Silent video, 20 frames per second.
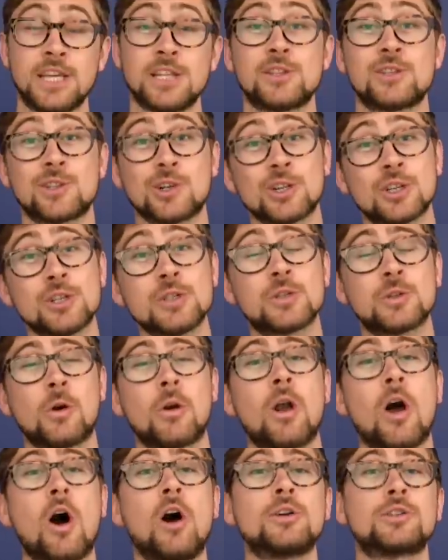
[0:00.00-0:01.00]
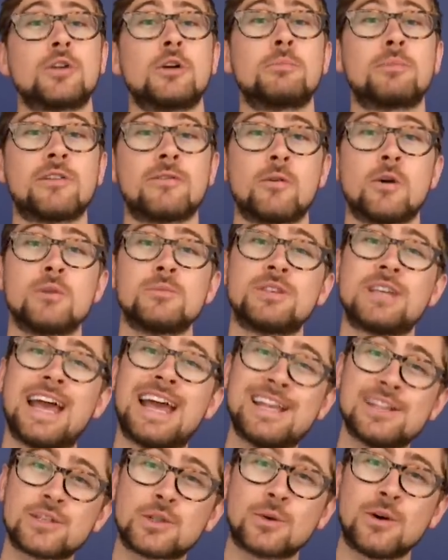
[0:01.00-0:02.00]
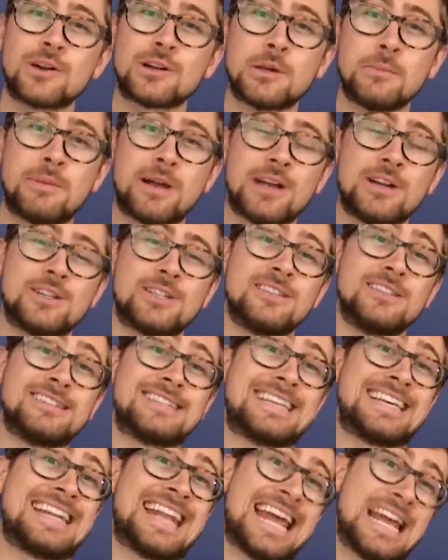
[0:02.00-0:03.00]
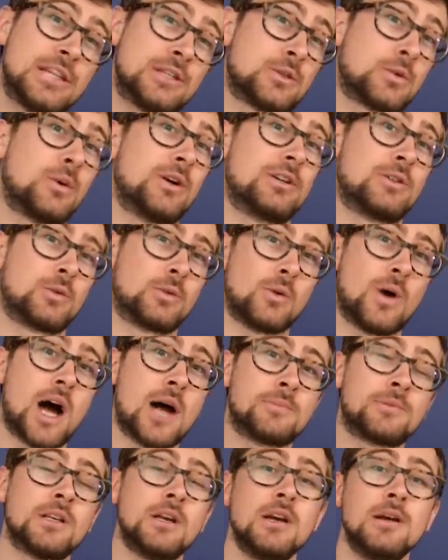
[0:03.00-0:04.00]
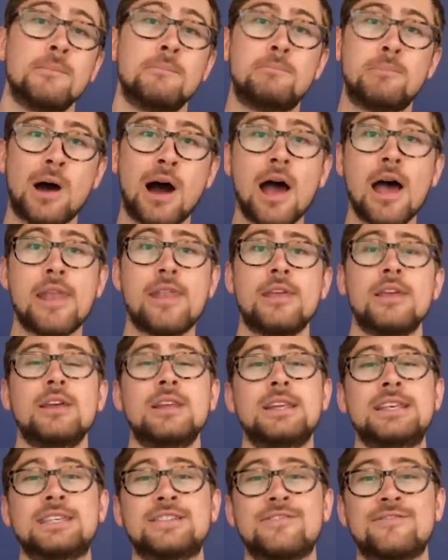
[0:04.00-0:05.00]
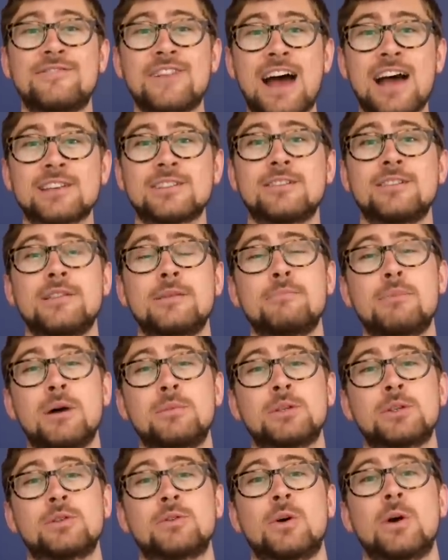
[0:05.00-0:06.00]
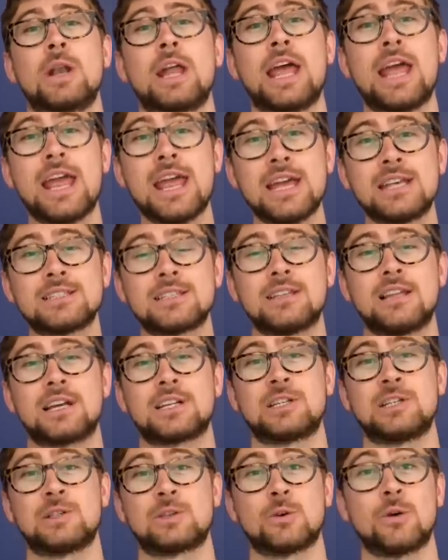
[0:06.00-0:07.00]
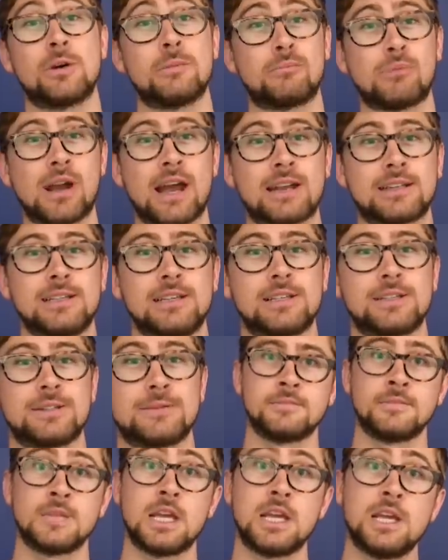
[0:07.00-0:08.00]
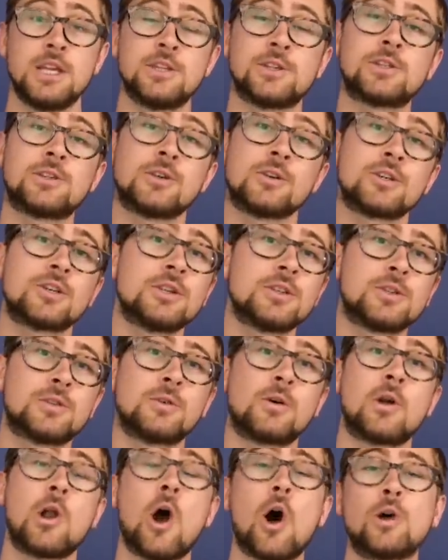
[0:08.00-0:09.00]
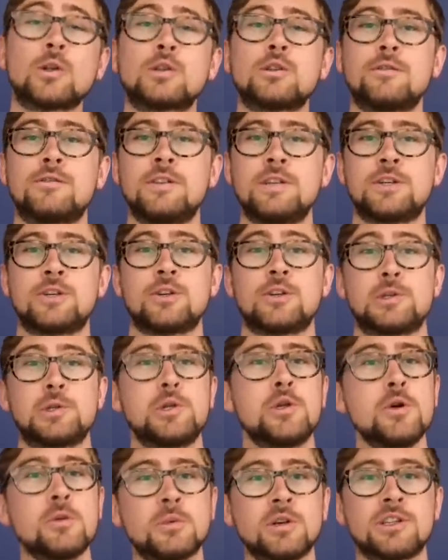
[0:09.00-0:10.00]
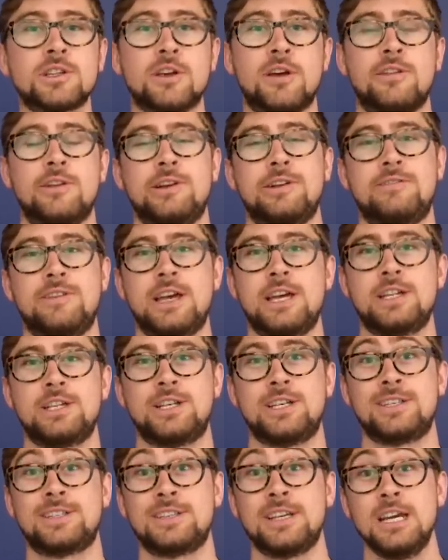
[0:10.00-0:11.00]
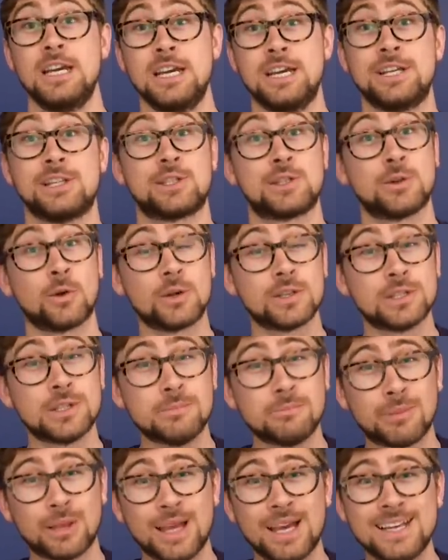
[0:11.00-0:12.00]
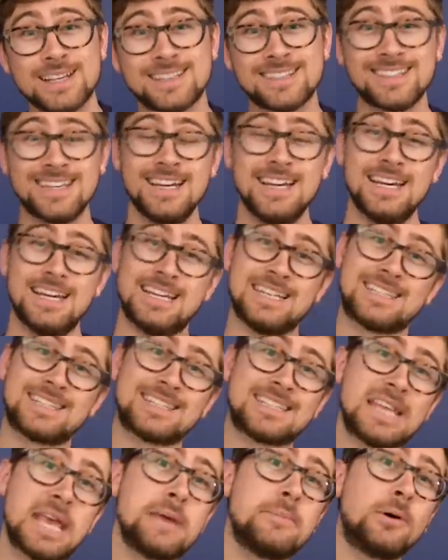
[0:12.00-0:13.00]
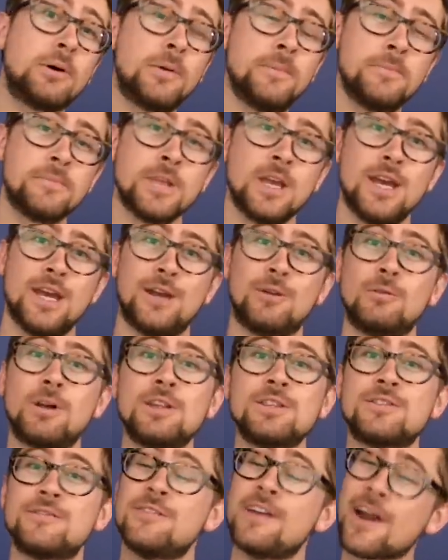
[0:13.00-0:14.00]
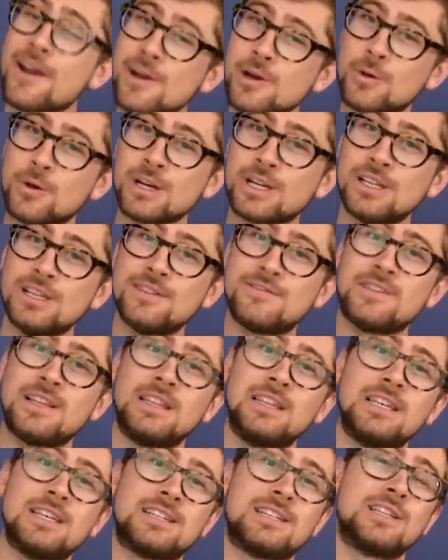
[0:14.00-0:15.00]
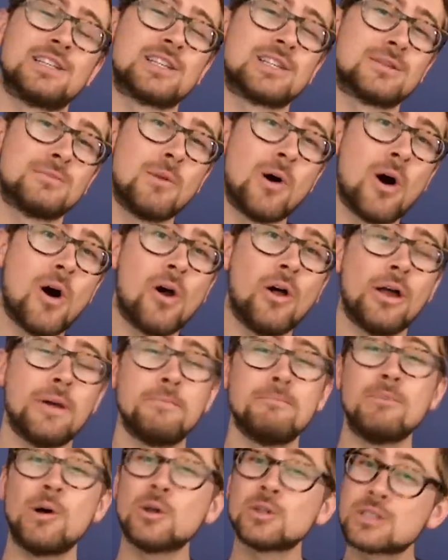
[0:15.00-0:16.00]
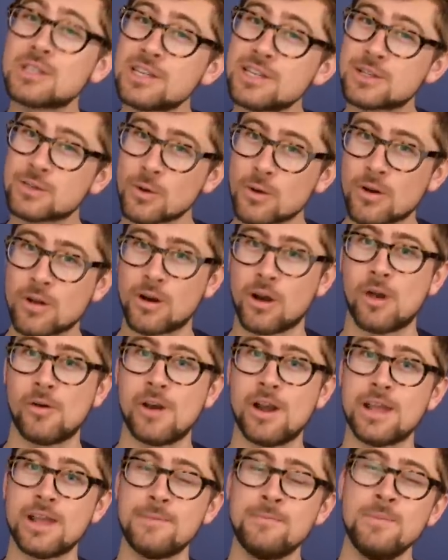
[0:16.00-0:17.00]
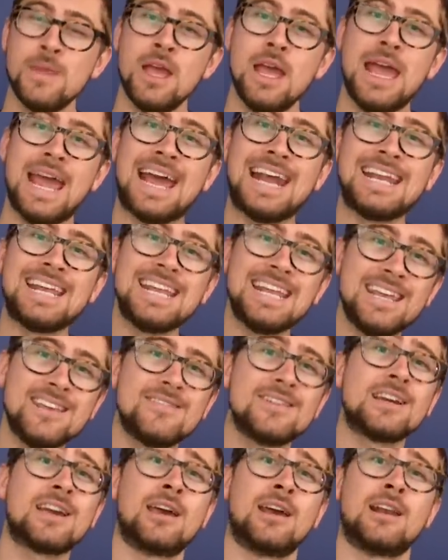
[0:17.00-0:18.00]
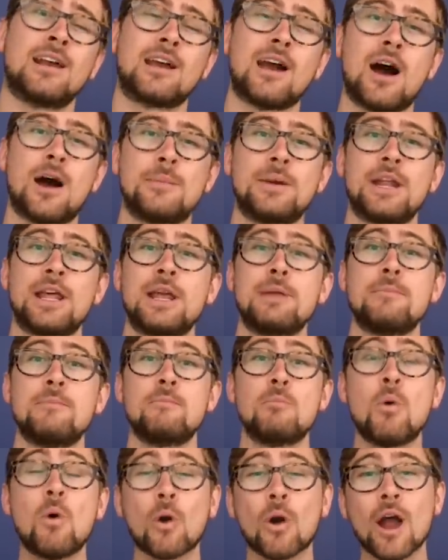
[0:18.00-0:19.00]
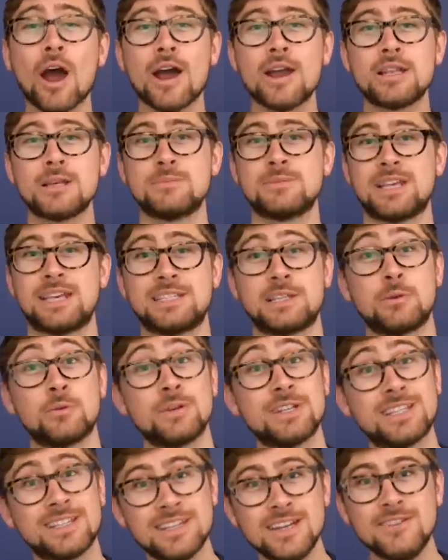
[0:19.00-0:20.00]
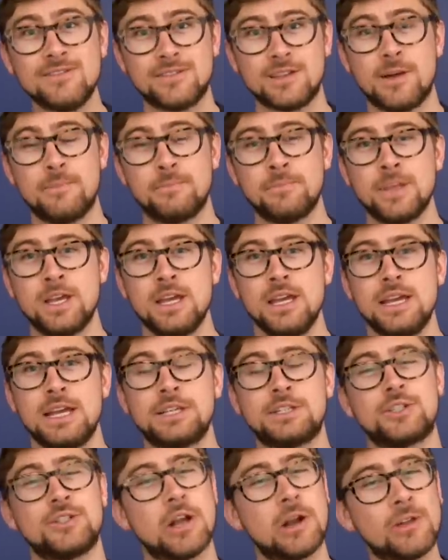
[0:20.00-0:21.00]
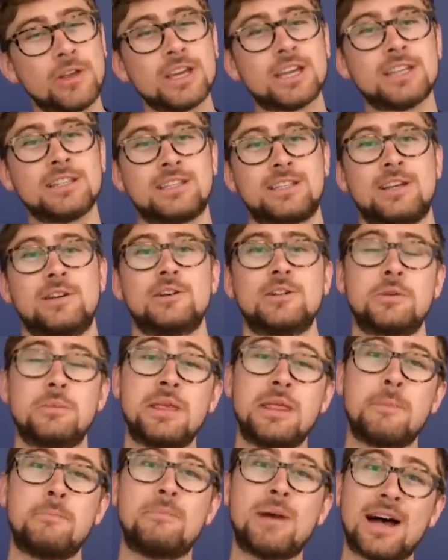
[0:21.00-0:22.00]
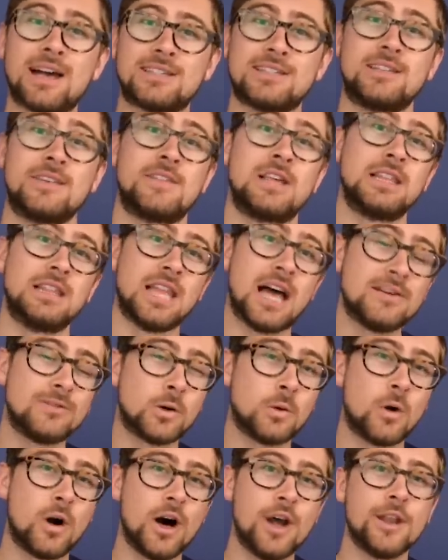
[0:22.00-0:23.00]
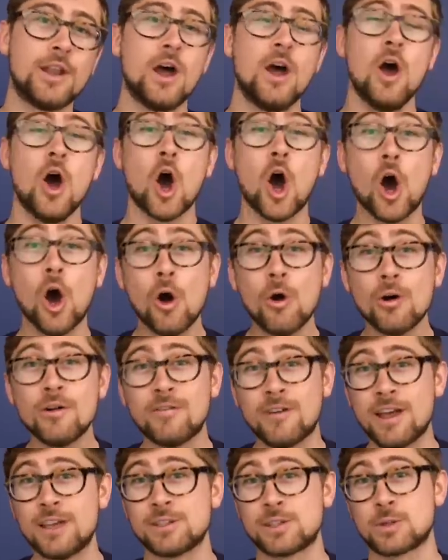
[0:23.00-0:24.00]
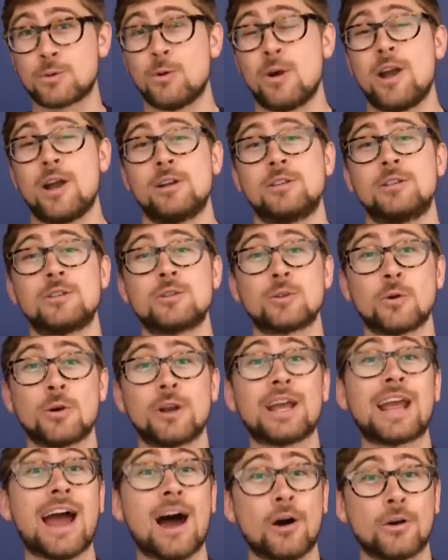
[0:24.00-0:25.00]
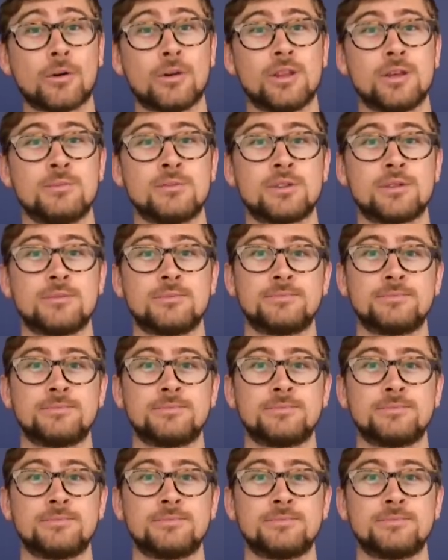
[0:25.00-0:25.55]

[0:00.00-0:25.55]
Insertion sort also performs n-squared comparisons and n-squared swaps, but it is faster than bubble sort and selection sort in practice. Insertion sort also features numerous other advantages. It sorts in place, it's stable, it runs very quickly if the list is small and mostly sorted already, and it even can accommodate more items as it receives them. It's generally considered to be the best of the level one, O of n squared sorting algorithms.